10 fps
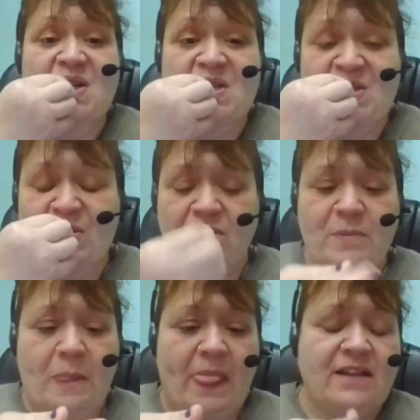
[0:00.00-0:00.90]
so
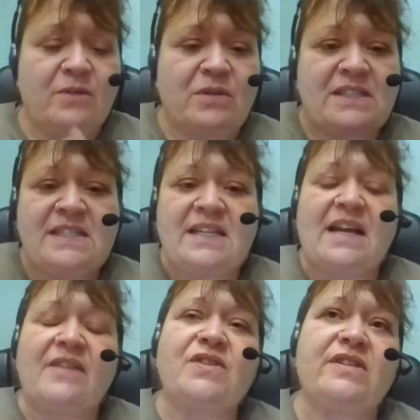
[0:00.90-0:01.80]
it wasn't until
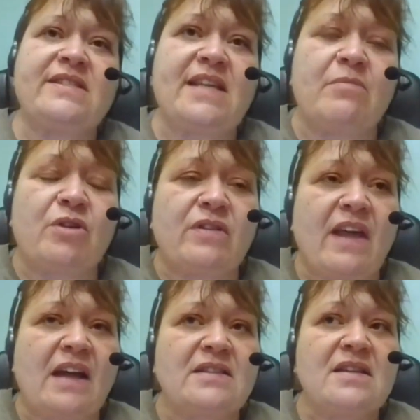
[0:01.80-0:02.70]
after the summer
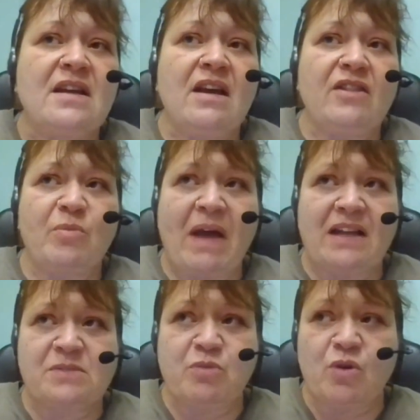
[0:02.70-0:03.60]
that the
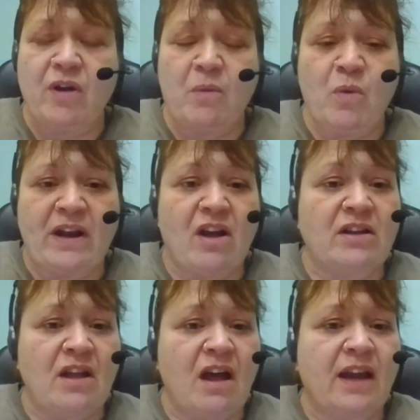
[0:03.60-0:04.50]
PASS program went
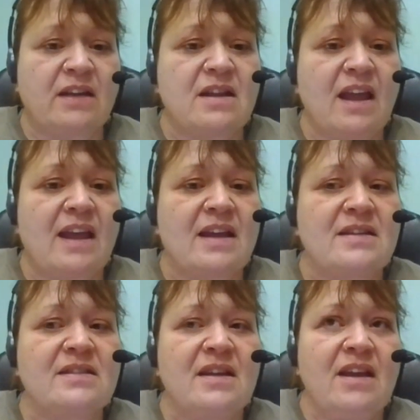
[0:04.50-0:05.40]
online,
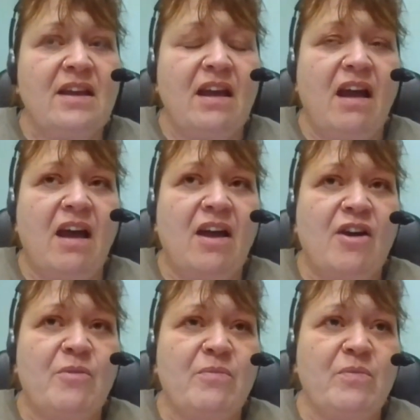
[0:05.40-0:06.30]
and
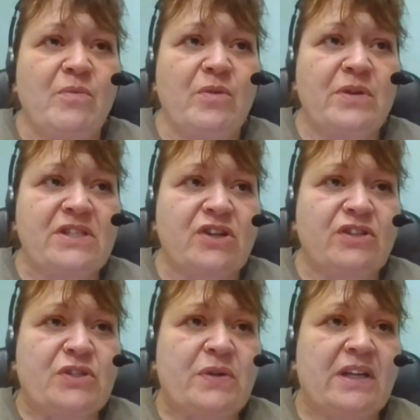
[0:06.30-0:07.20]
we
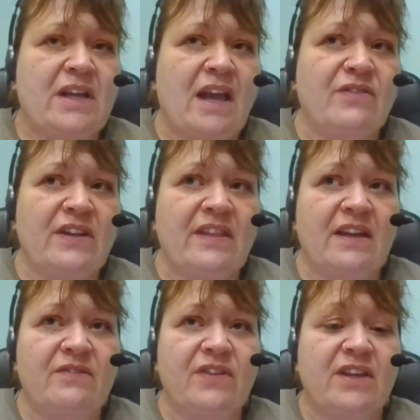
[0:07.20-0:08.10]
started doing
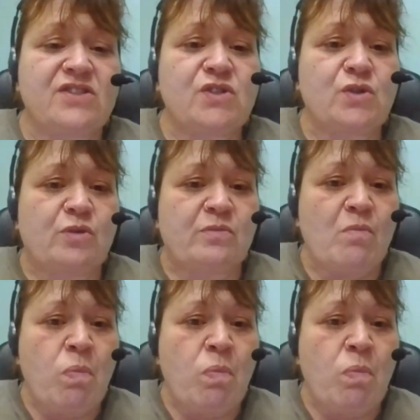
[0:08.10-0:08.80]
everything via Zoom.